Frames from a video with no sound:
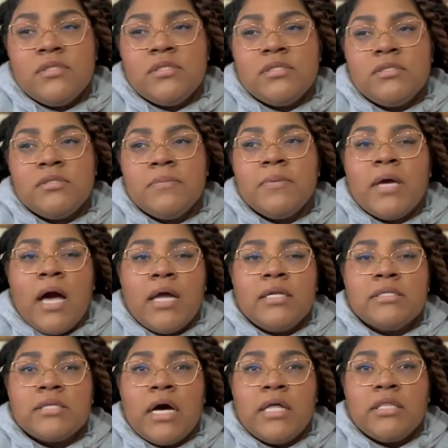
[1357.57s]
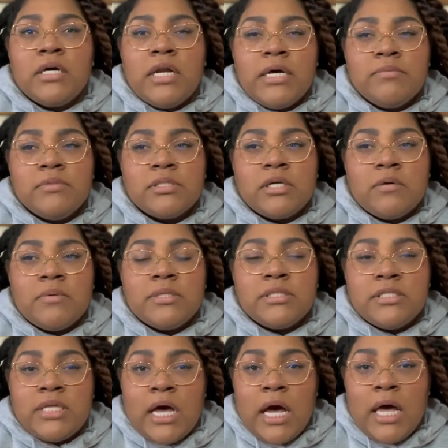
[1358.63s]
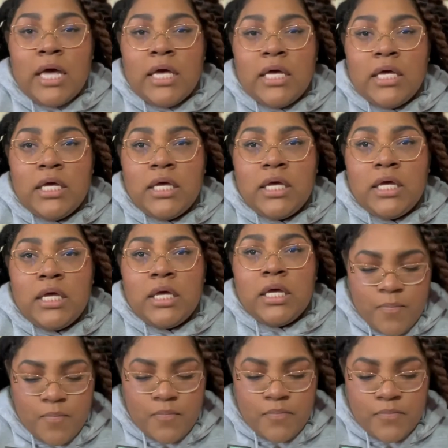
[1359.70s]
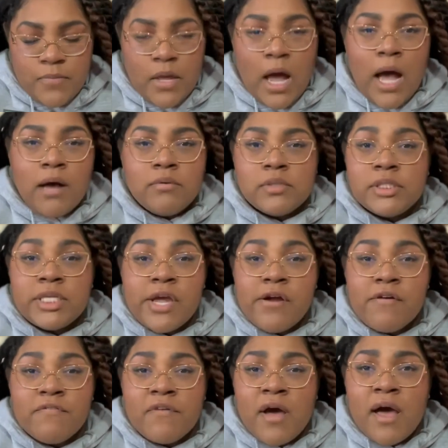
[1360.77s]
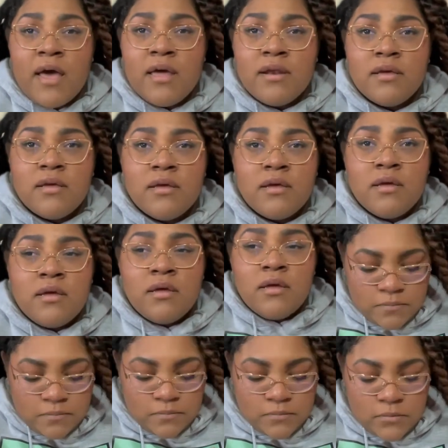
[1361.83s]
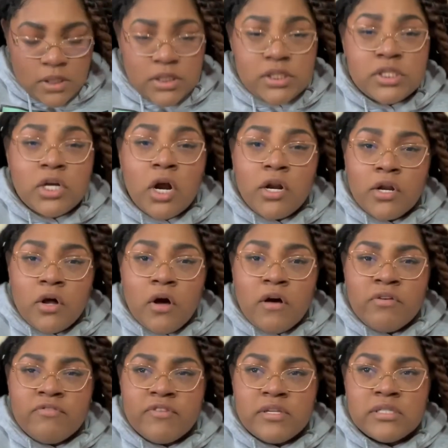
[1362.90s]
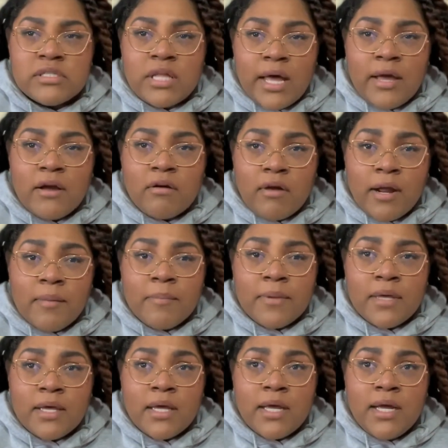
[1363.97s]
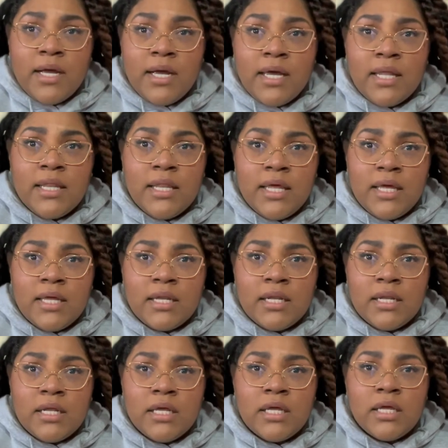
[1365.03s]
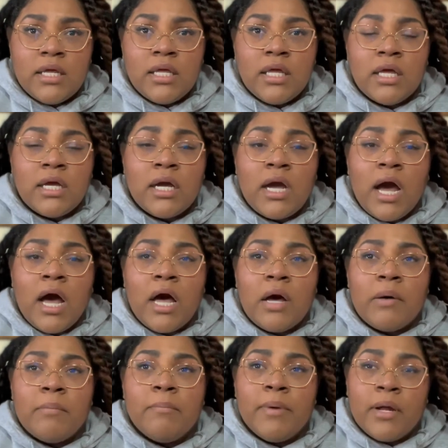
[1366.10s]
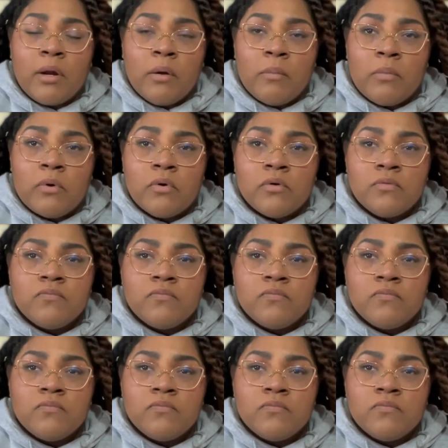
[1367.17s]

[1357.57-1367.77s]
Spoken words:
To be honest, I thought I was going to die. I was terrified. It started off as light cramping, and then it got unbearable.